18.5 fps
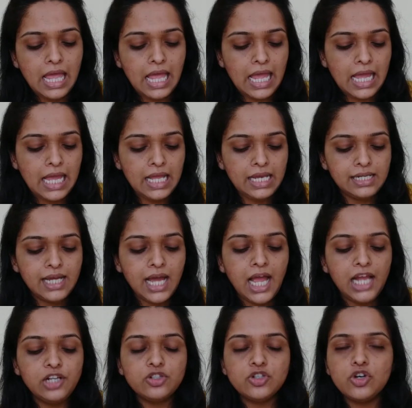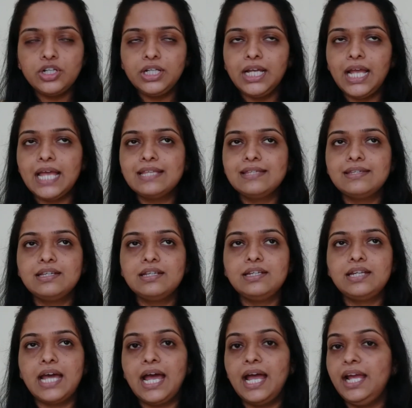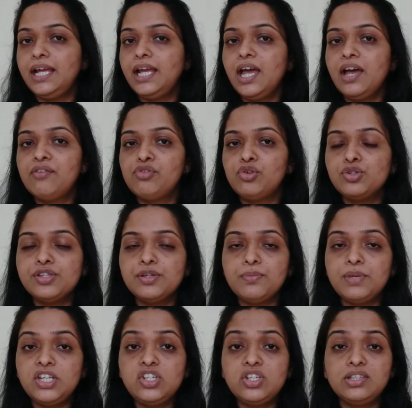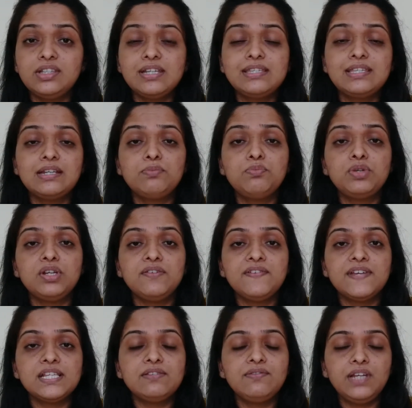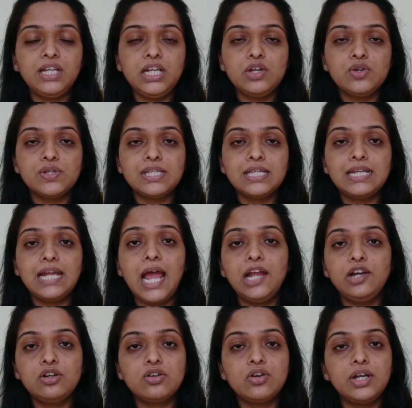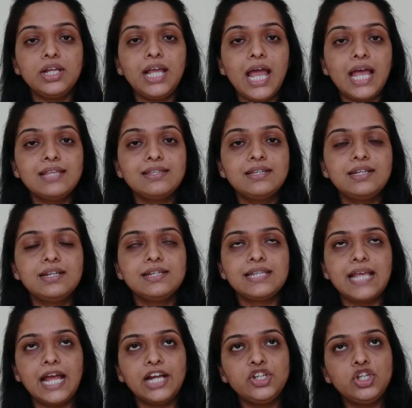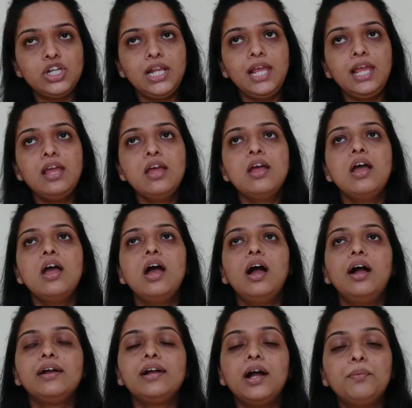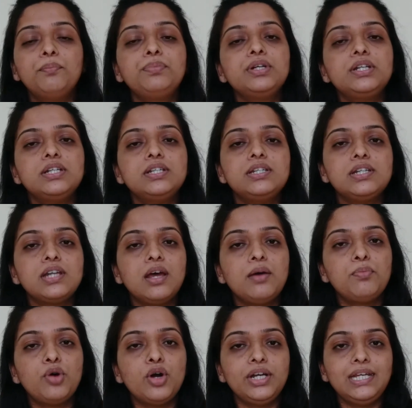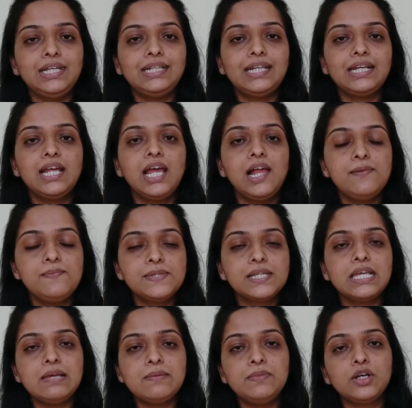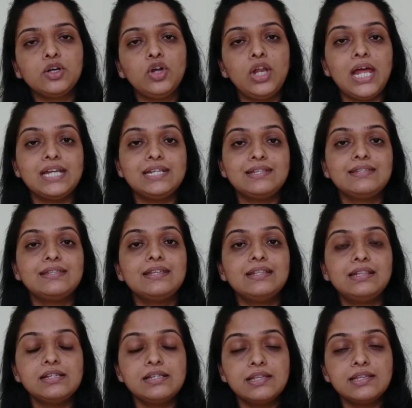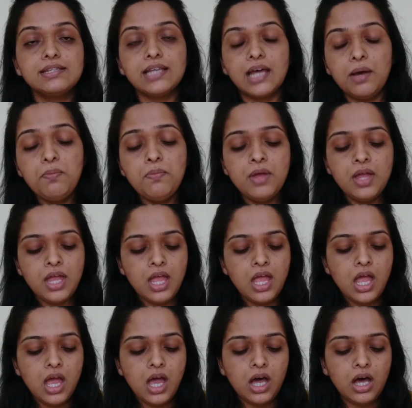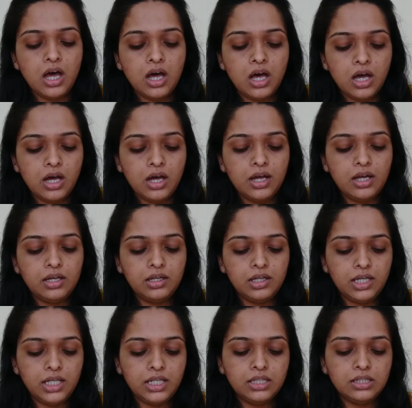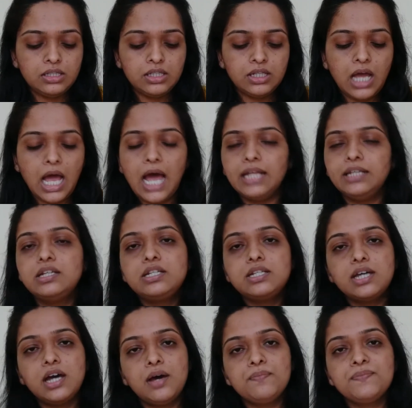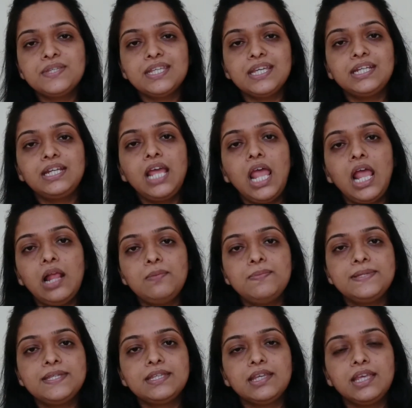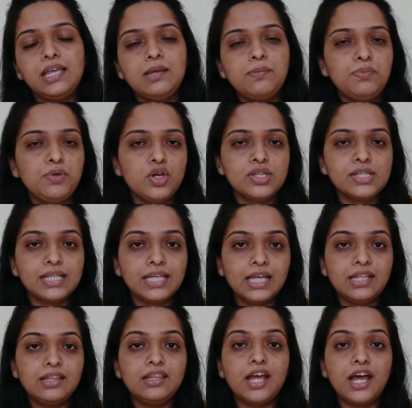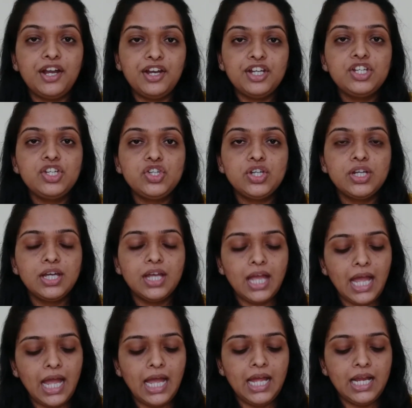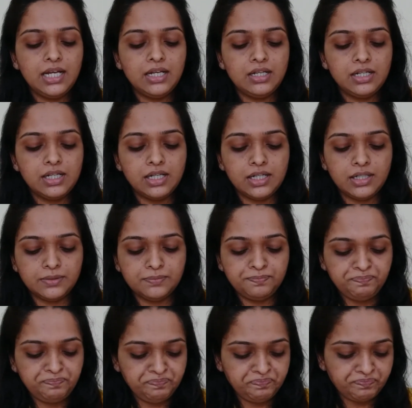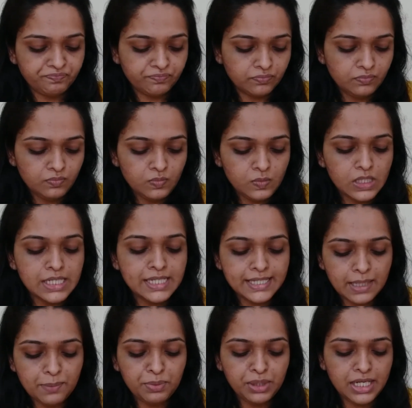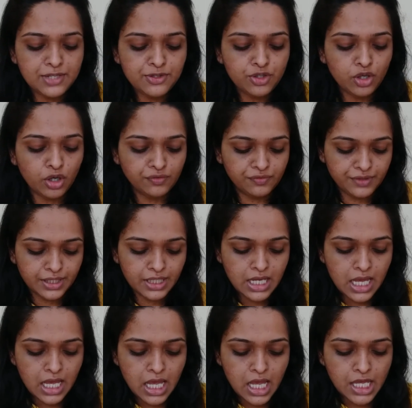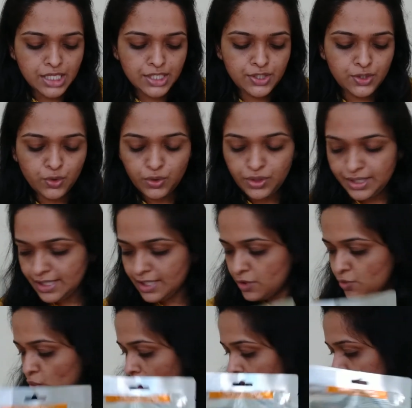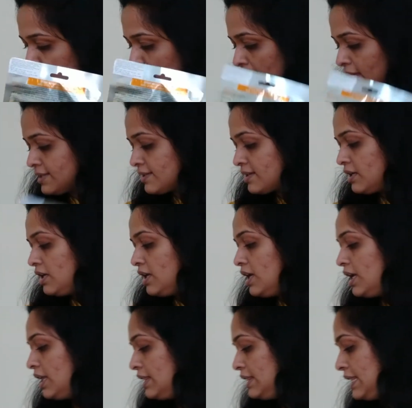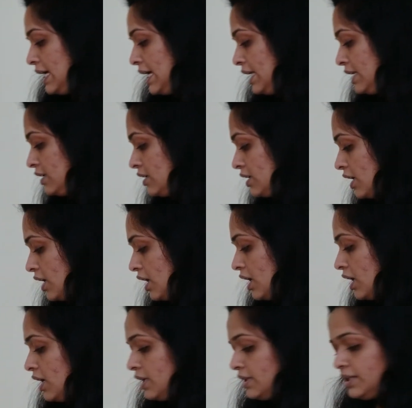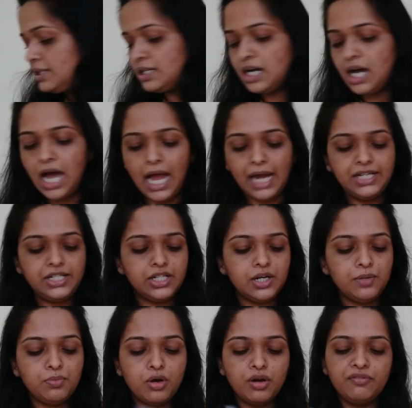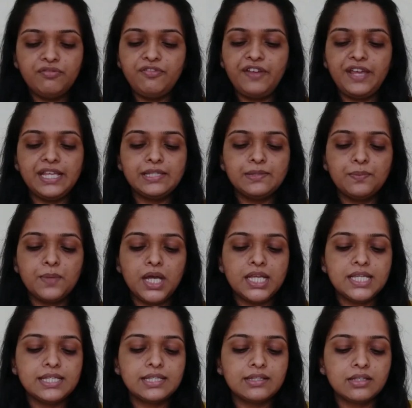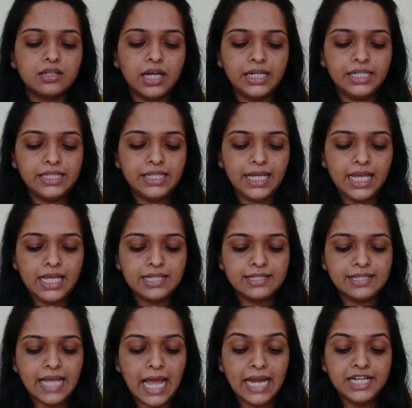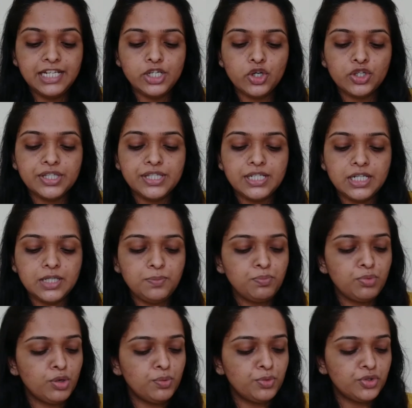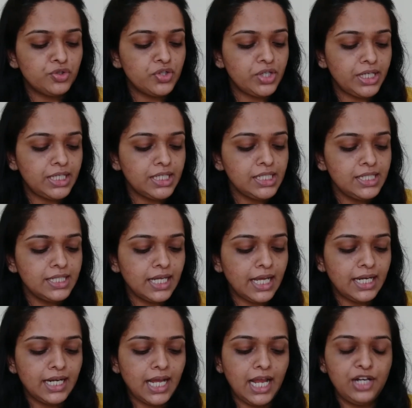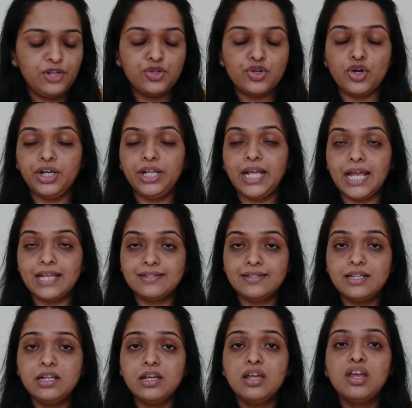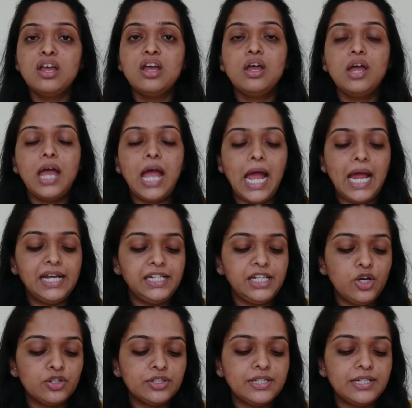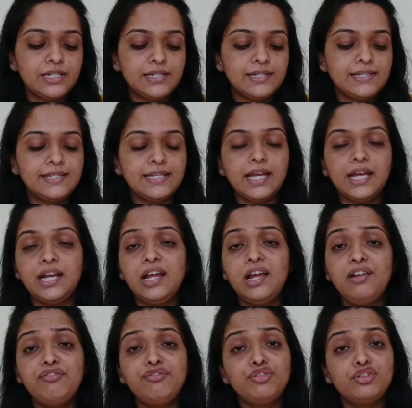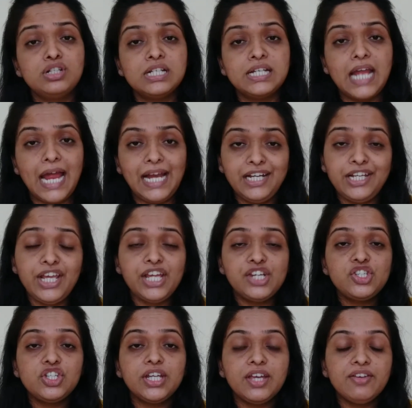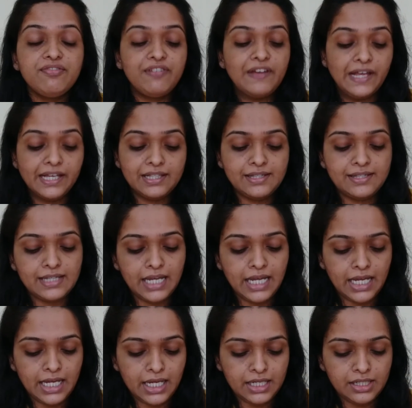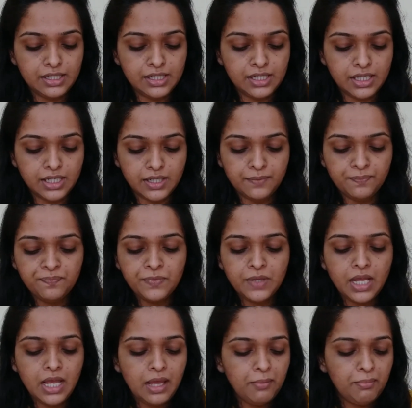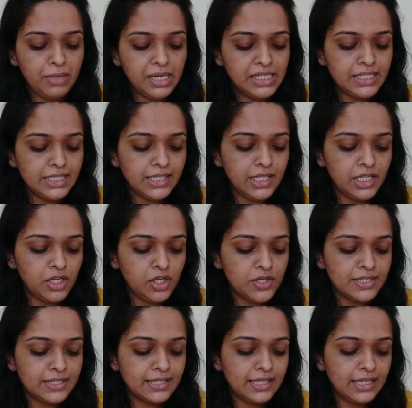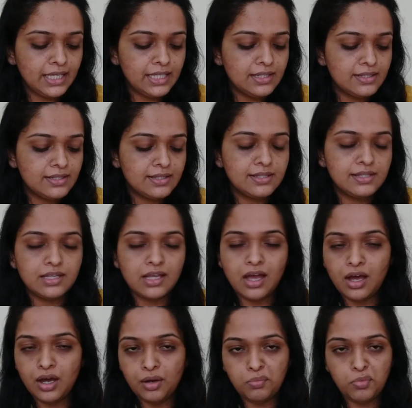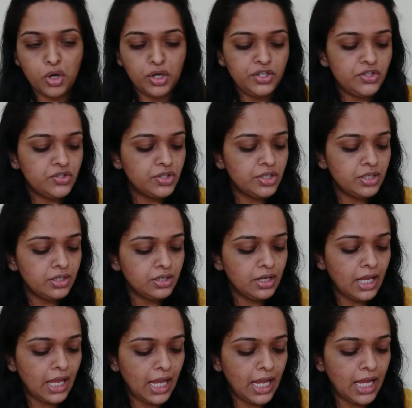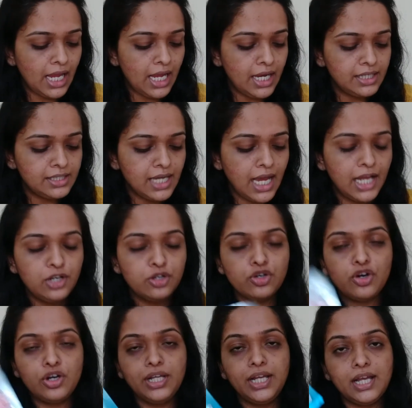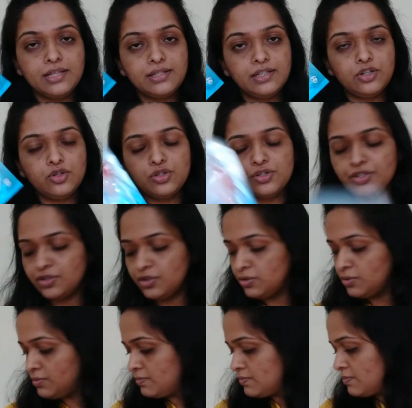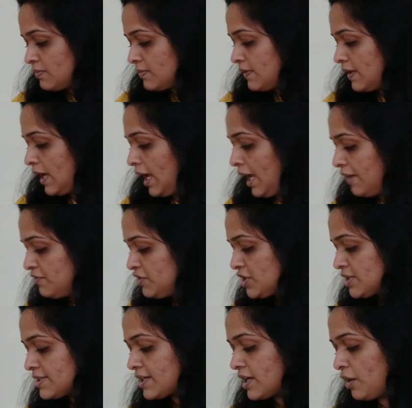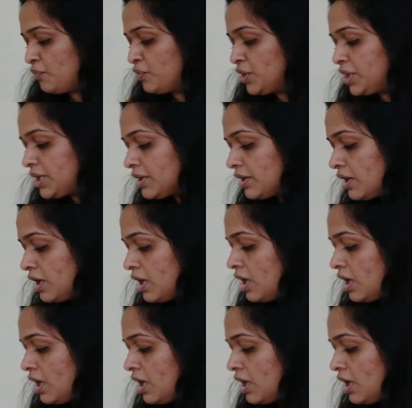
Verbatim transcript: And hyaluronic acid, I have also mentioned this in previous videos that hyaluronic acid is actually a component in our body that helps keep the collagen synthesis up. Uh, in other terms, it helps keep your skin nourished and um, supple and soft. So this is one mask. Then uh, the Hydra face mask contains antioxidant pomegranate and hyaluronic acid. Antioxidants are helpful in anti-aging effects and uh, maintaining your skin's uh, moisture and hyaluronic acid also I have just covered.